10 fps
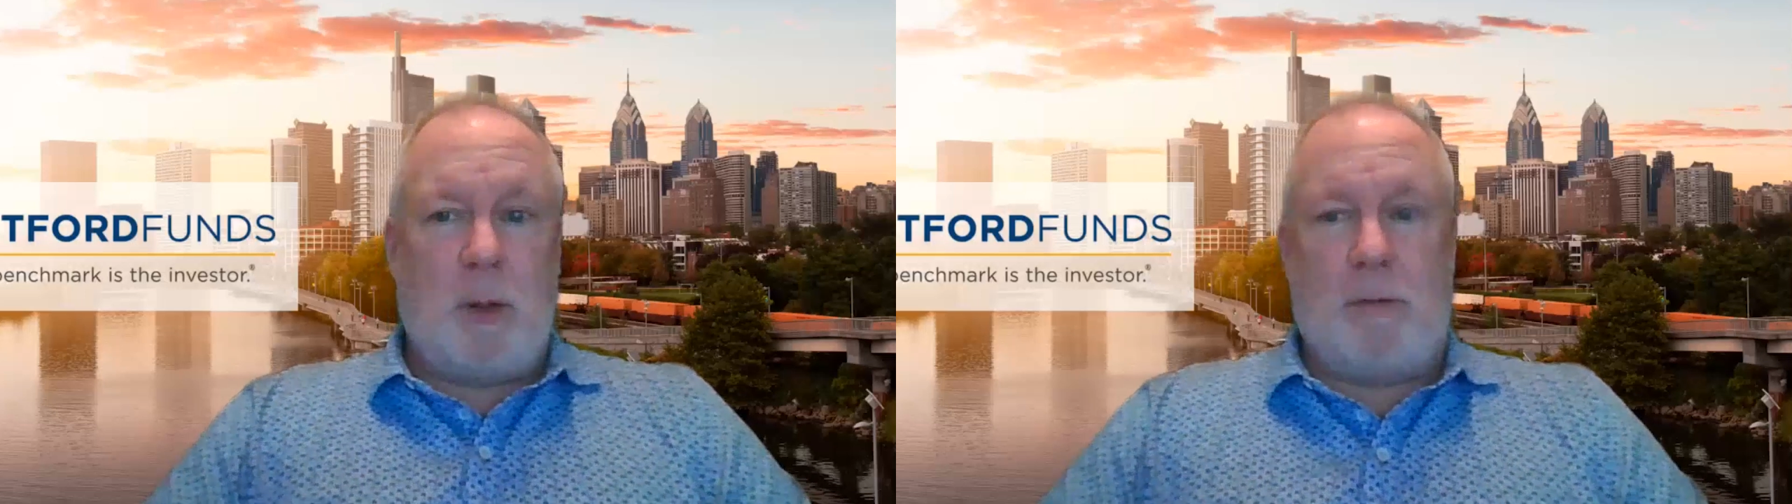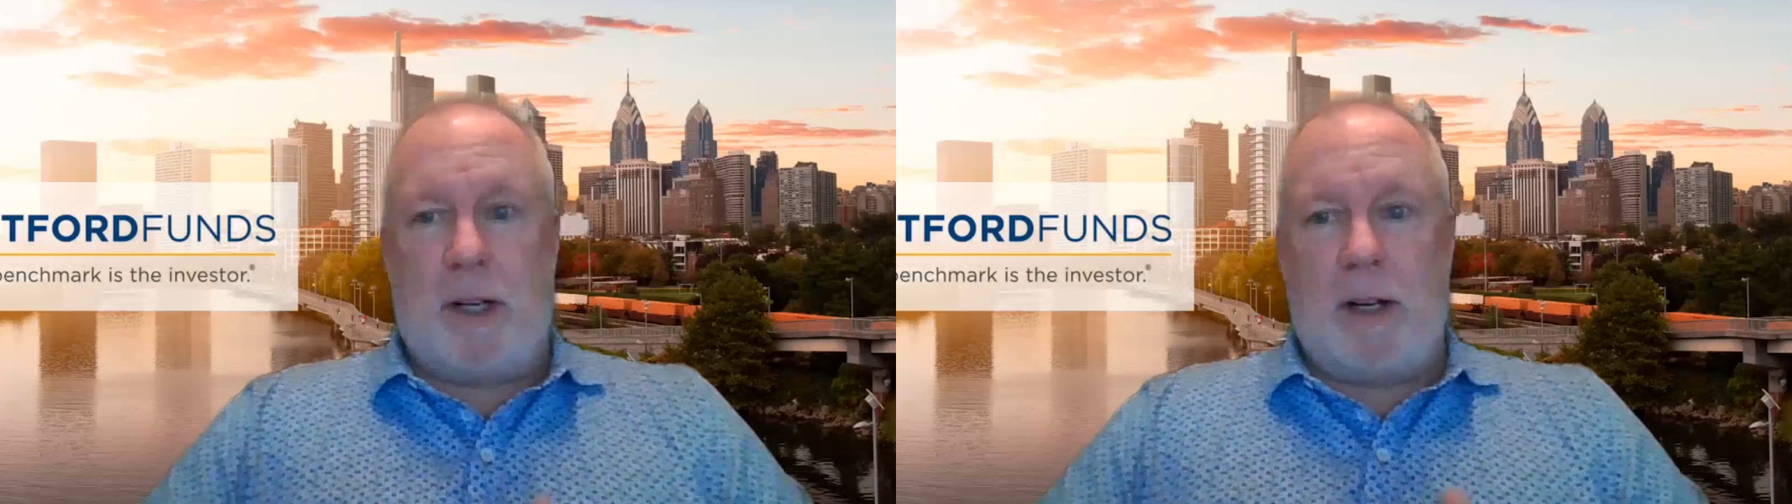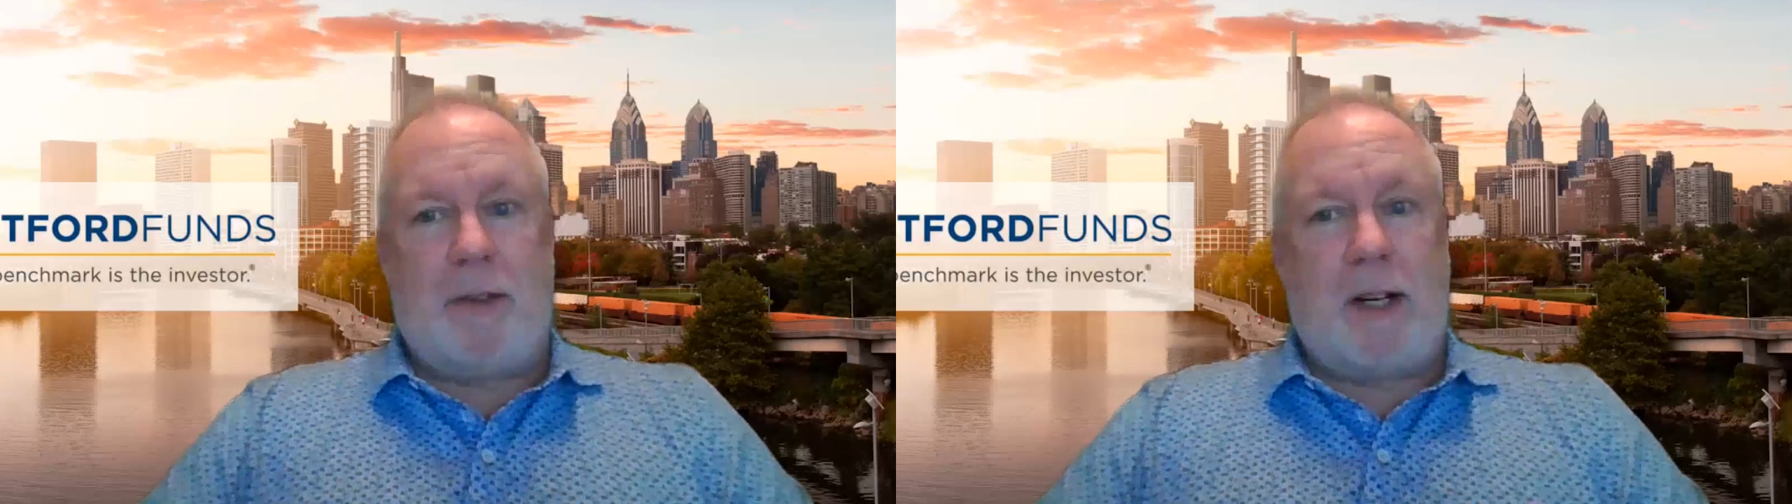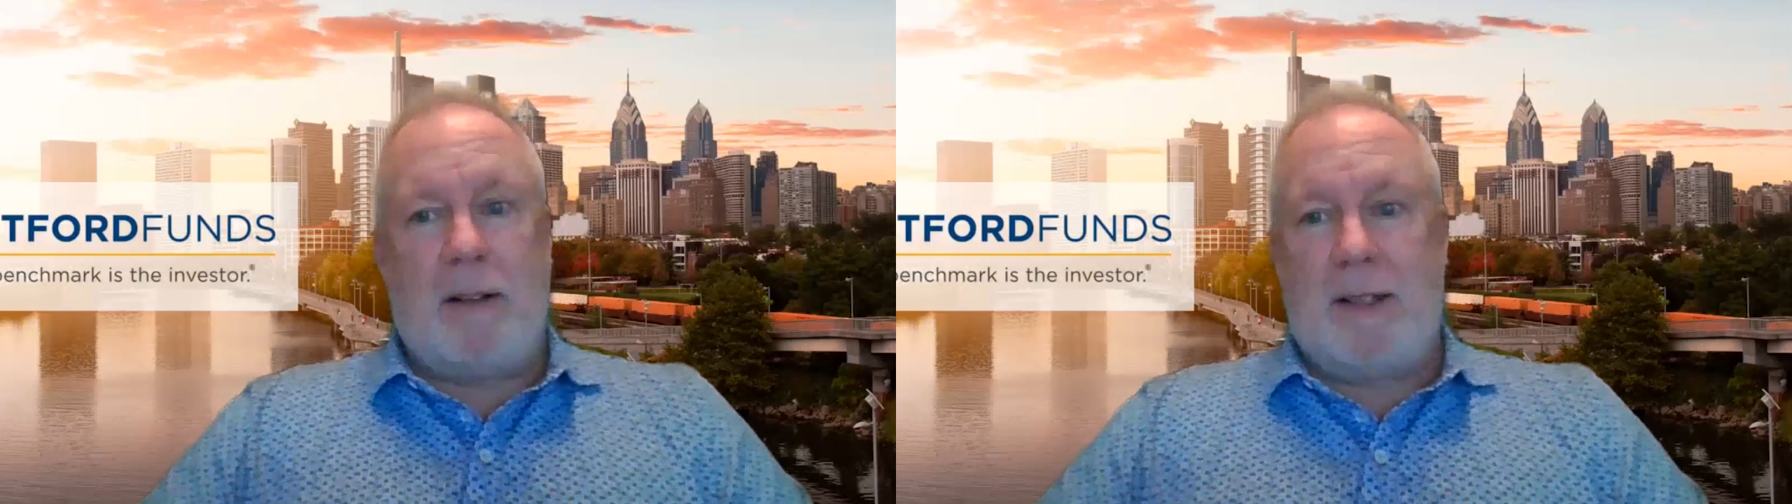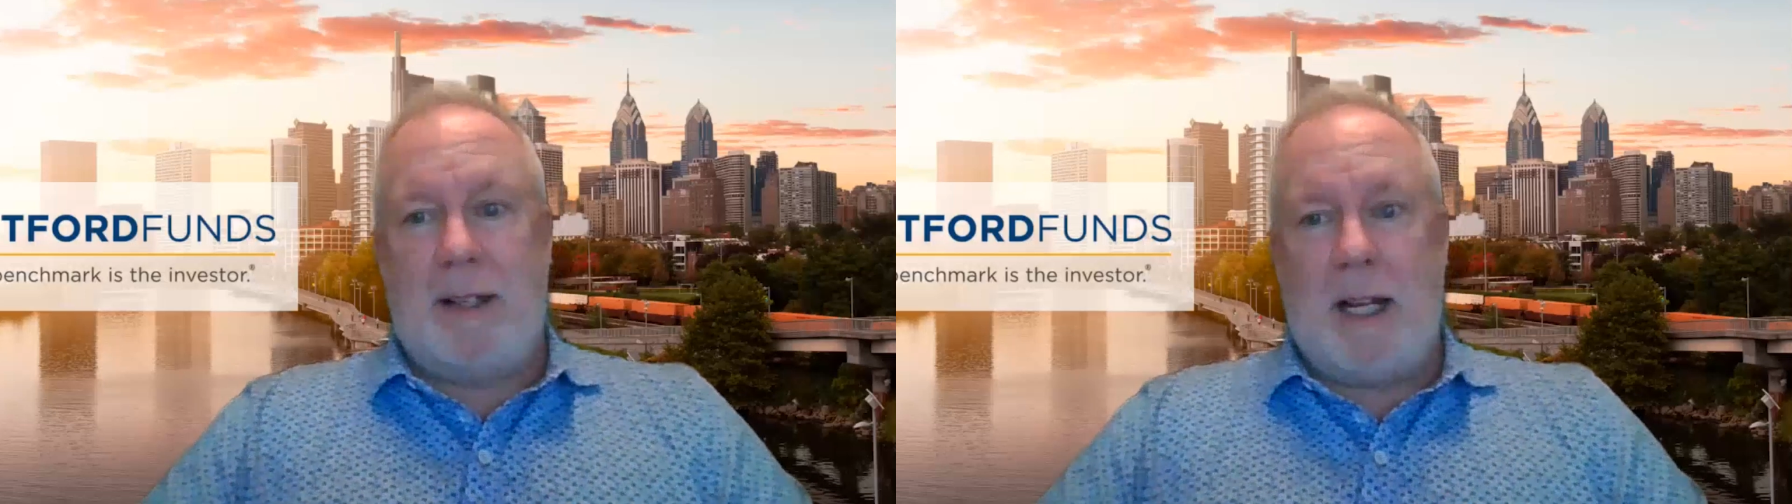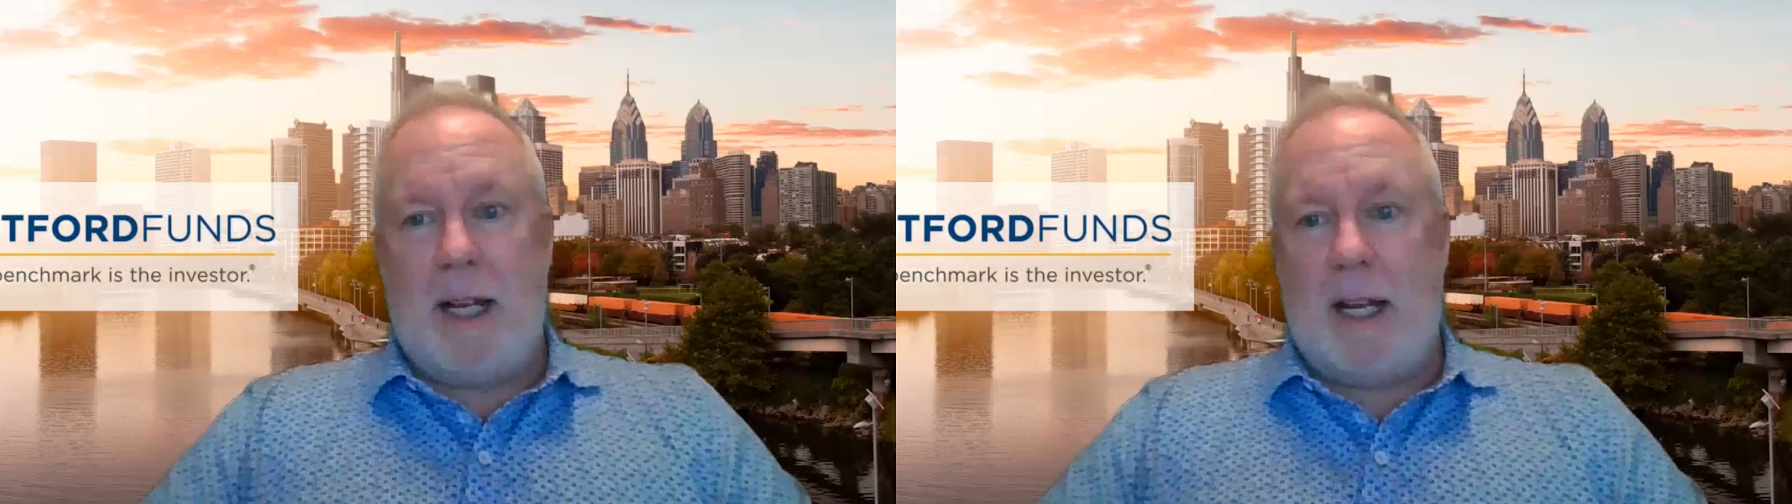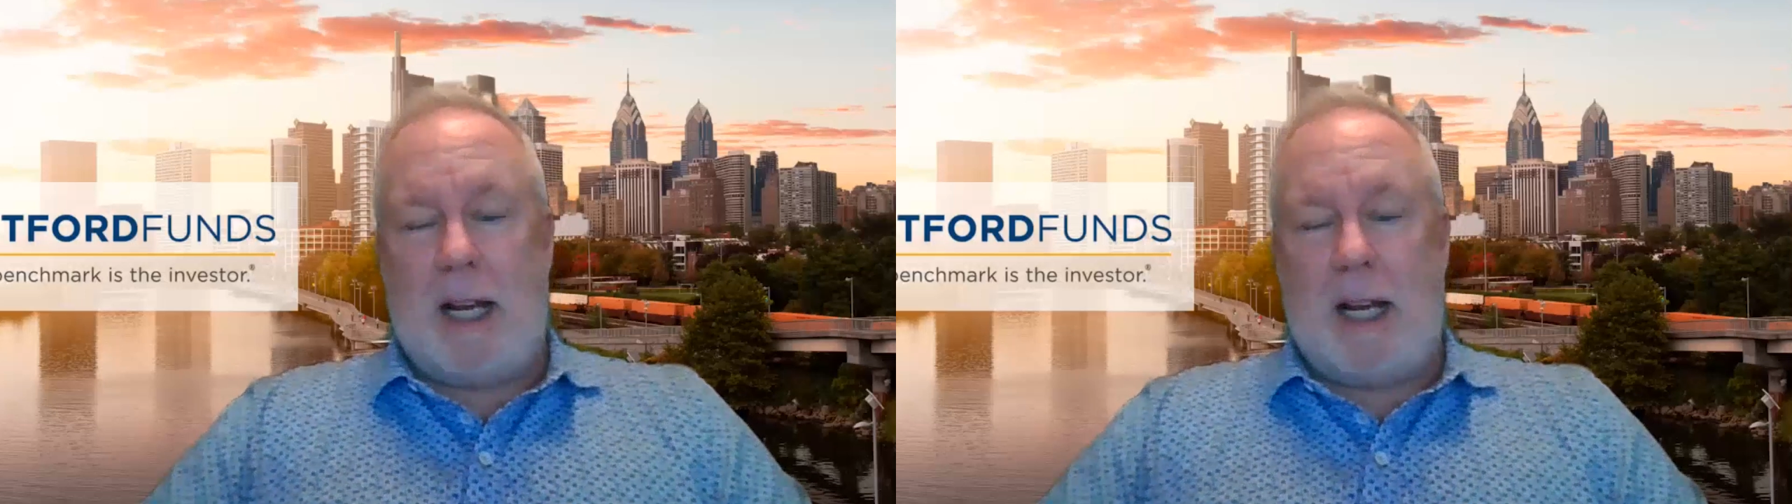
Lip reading: So if I file today,